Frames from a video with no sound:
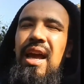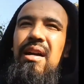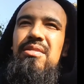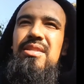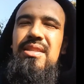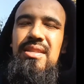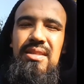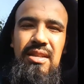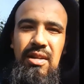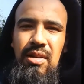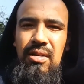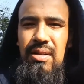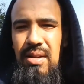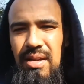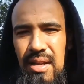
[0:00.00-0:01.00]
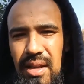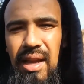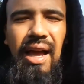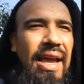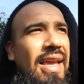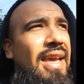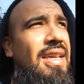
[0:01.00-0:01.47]
I'll just
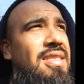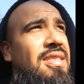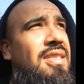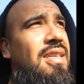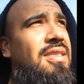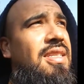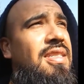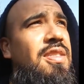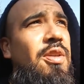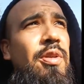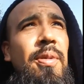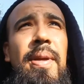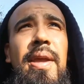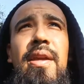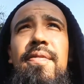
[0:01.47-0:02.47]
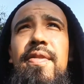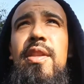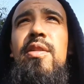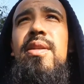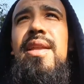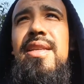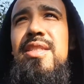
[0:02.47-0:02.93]
I guess it's easier to make a
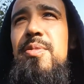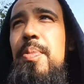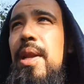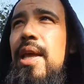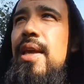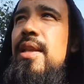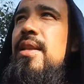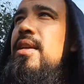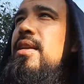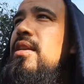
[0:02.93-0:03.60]
video and explain